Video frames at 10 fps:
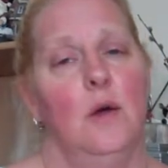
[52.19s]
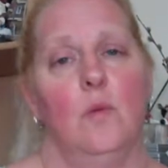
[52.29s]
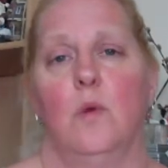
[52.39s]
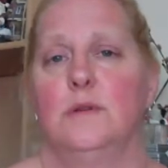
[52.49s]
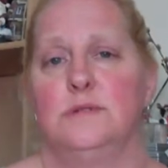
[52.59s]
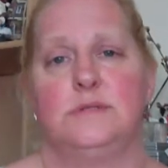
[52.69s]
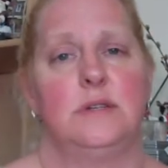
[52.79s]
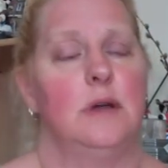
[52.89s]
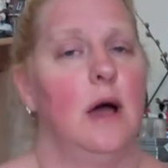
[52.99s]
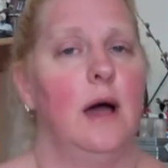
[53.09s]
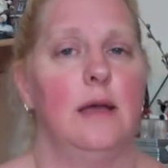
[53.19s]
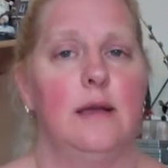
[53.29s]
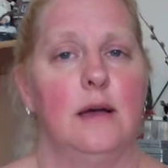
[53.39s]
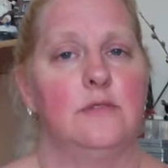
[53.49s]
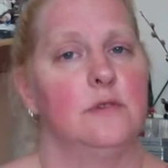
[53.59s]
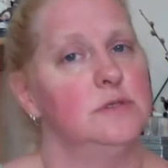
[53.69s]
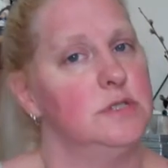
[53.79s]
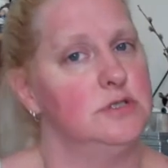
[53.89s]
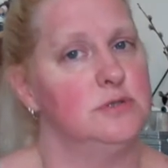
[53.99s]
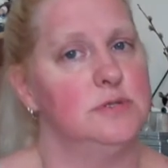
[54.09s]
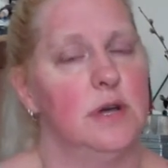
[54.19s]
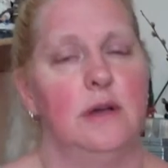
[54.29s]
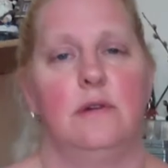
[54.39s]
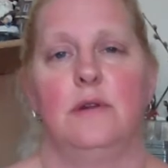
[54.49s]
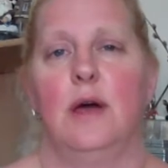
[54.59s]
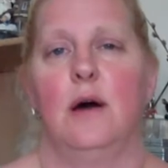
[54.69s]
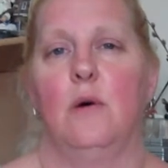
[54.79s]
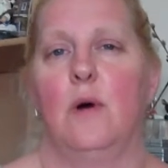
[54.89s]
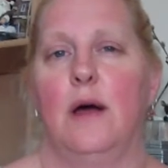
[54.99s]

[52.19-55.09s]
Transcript: once I got those issues ironed out,